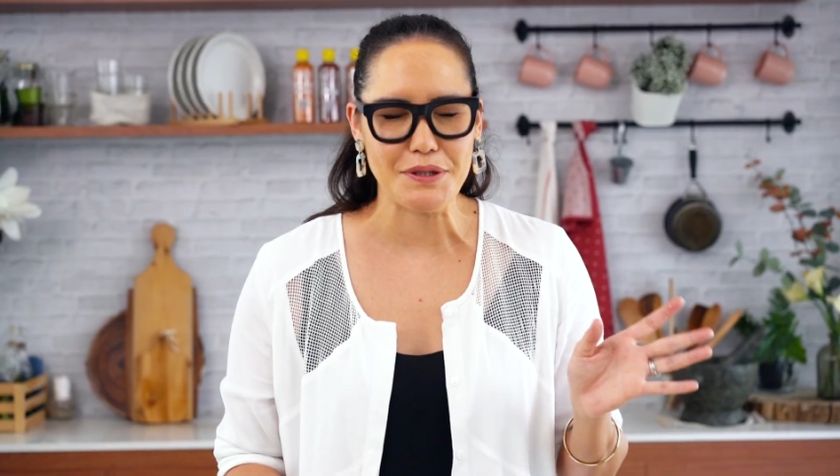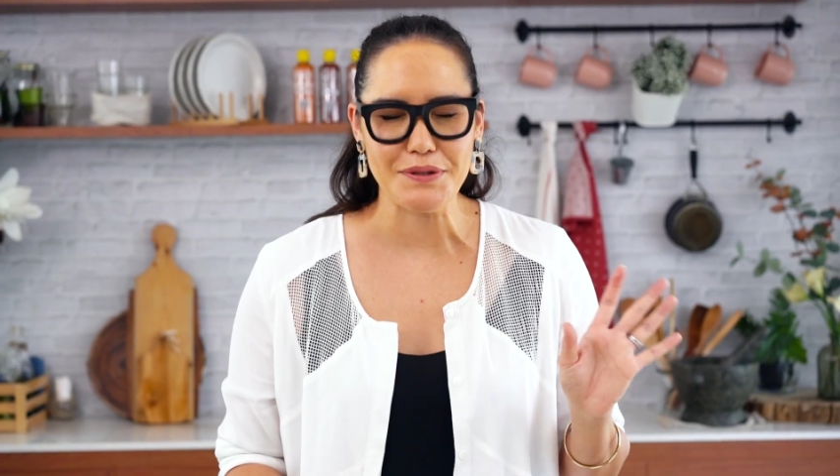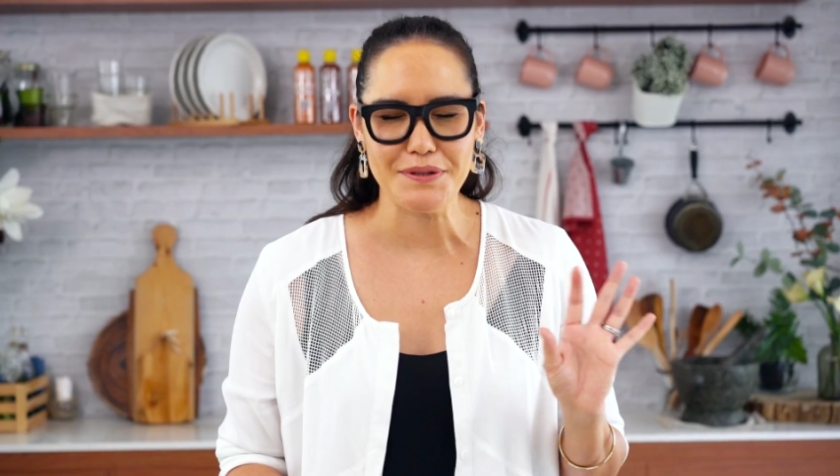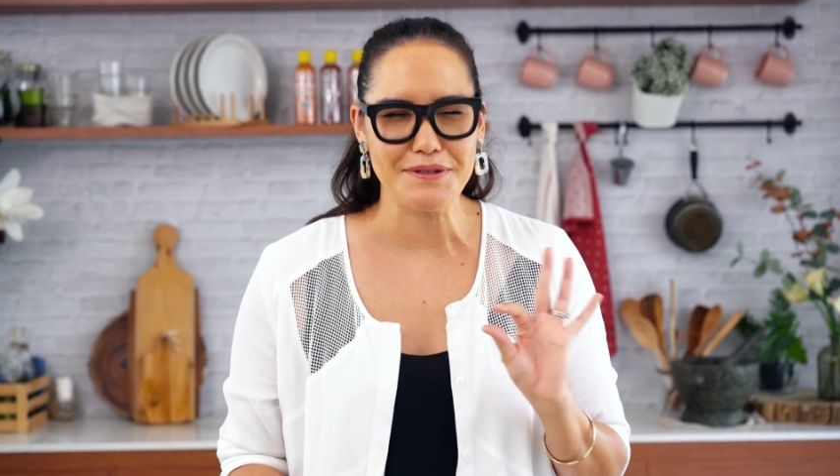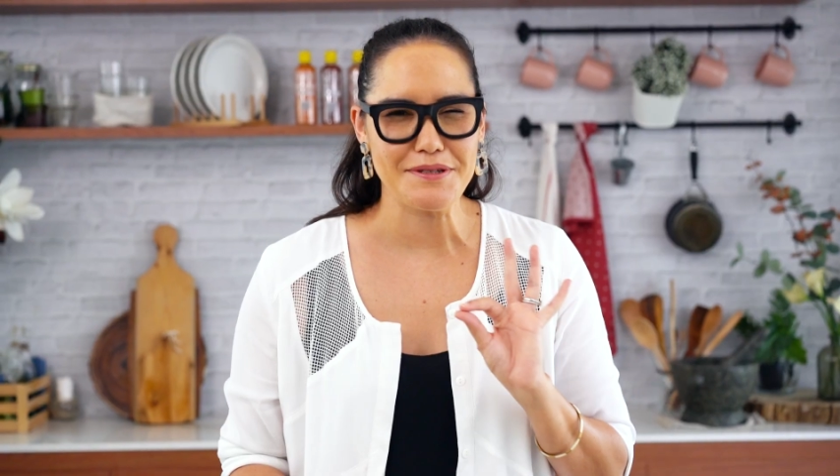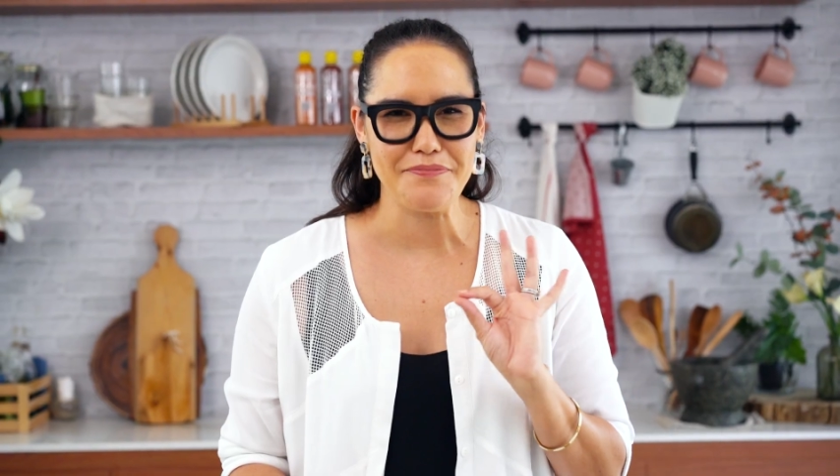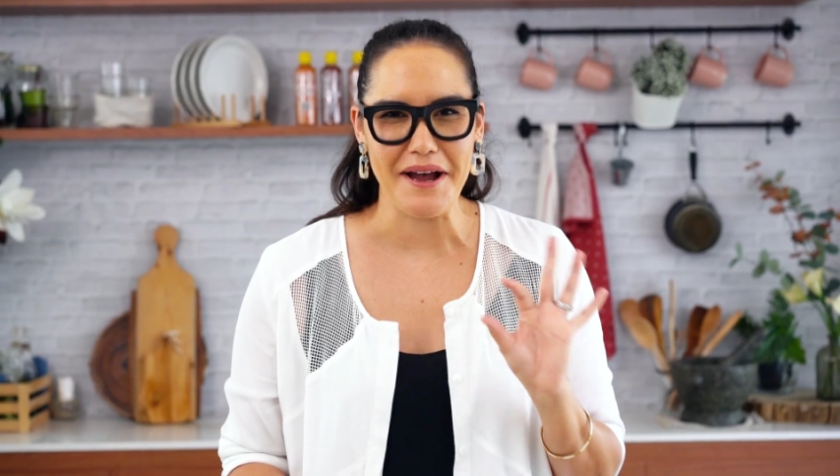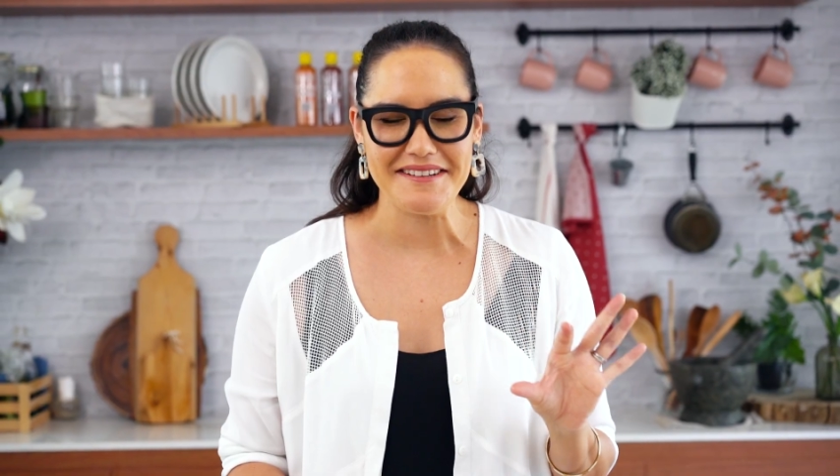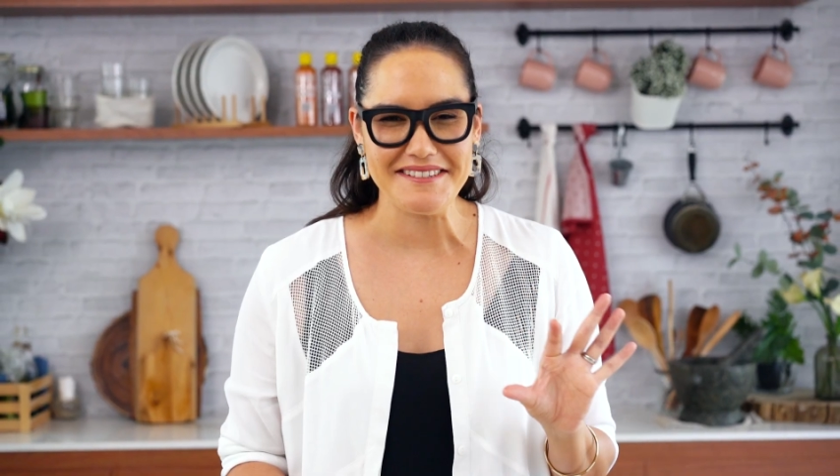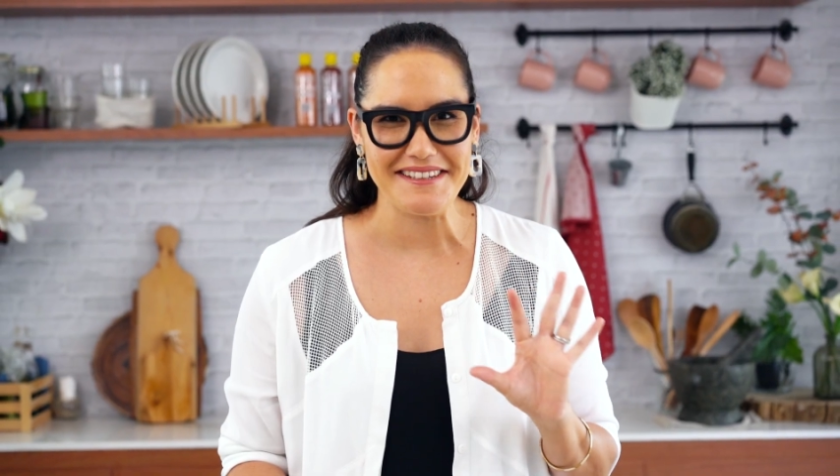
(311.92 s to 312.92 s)
So good,
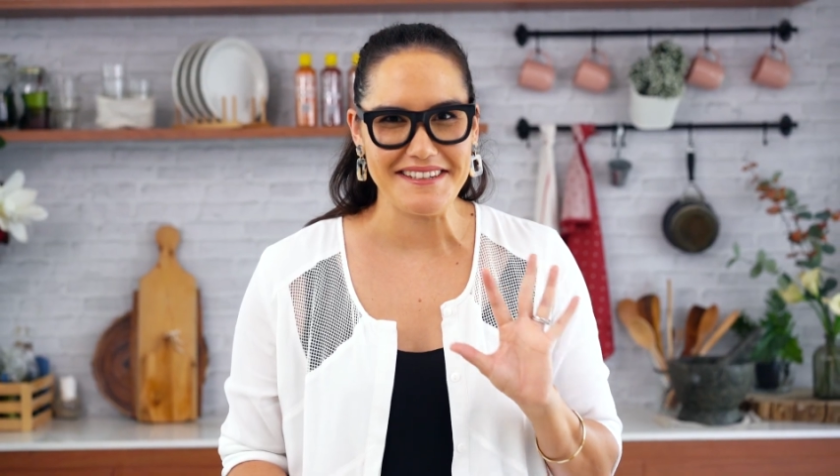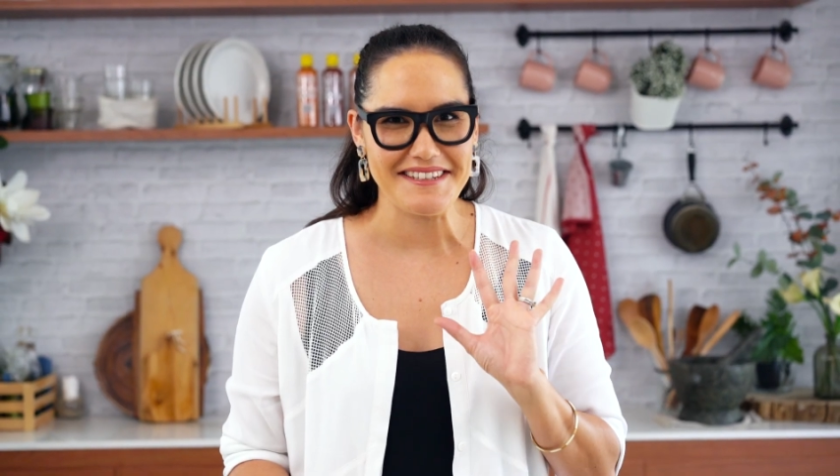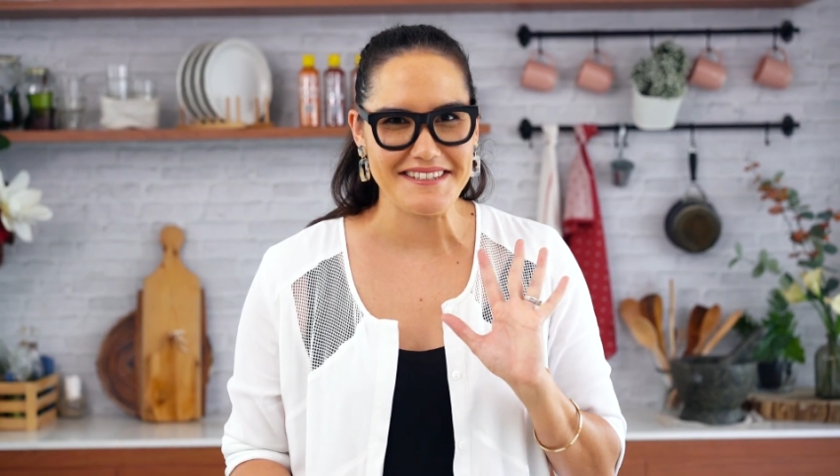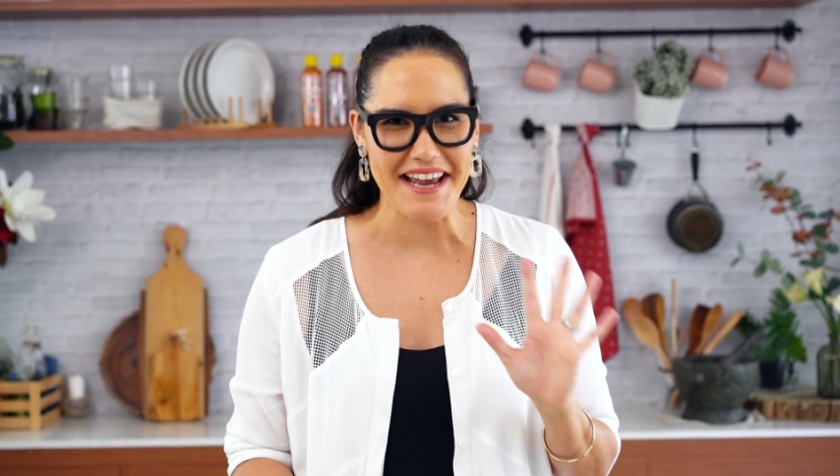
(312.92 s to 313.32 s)
spicy,